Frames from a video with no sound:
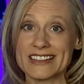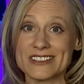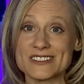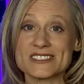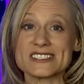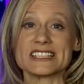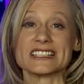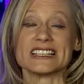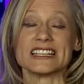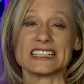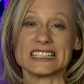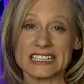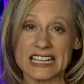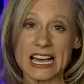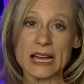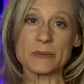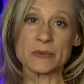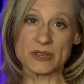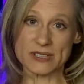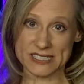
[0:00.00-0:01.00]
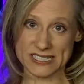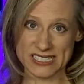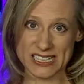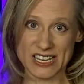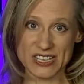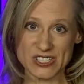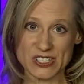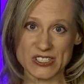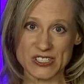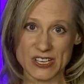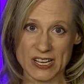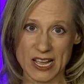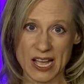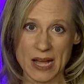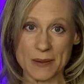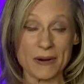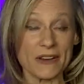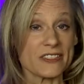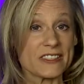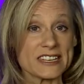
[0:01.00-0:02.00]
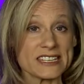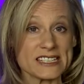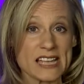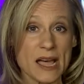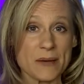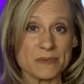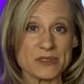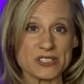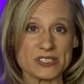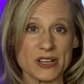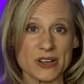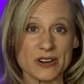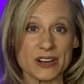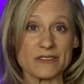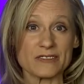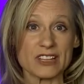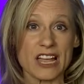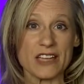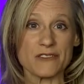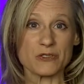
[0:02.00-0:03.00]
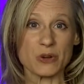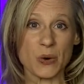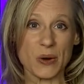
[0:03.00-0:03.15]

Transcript: There's still a lot more discussion to come on this episode of Life